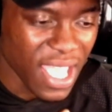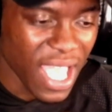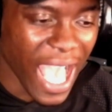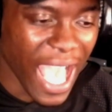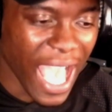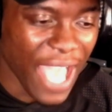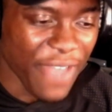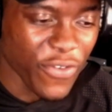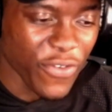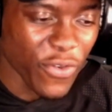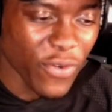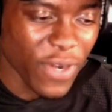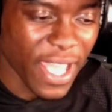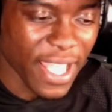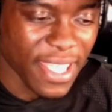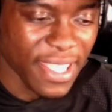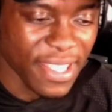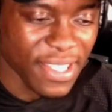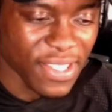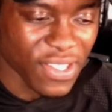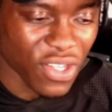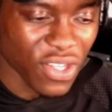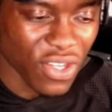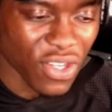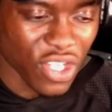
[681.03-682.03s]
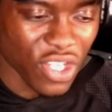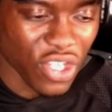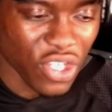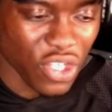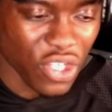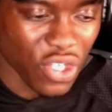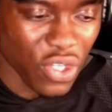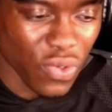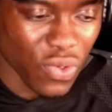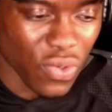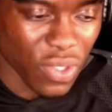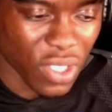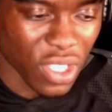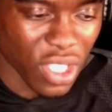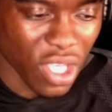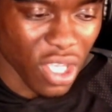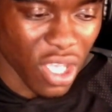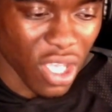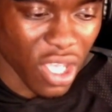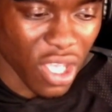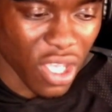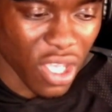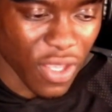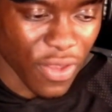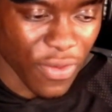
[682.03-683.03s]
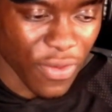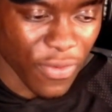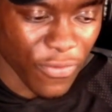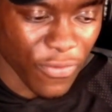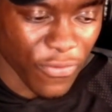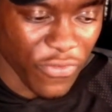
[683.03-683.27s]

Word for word: I feel like he's gonna shoot the